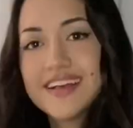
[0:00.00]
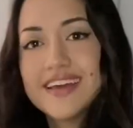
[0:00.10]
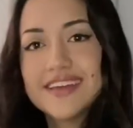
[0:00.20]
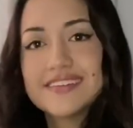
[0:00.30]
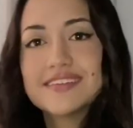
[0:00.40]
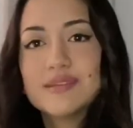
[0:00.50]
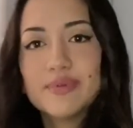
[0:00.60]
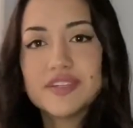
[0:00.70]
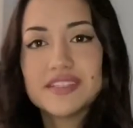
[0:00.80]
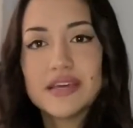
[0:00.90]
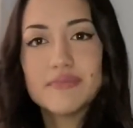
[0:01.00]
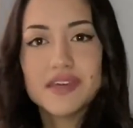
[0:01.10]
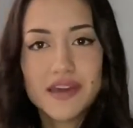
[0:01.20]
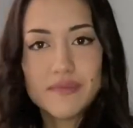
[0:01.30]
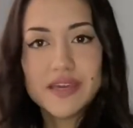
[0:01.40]
Is this the person I'm
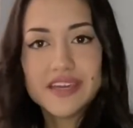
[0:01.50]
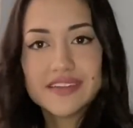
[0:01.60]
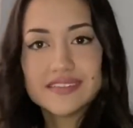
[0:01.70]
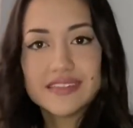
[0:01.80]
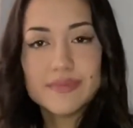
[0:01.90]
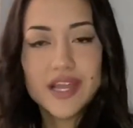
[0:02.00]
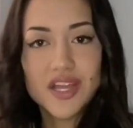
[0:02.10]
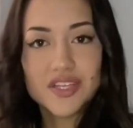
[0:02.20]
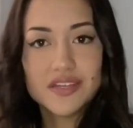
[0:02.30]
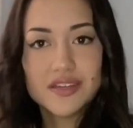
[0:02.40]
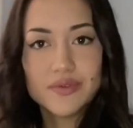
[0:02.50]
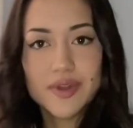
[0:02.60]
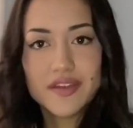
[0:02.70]
becoming? Am I actually gonna wear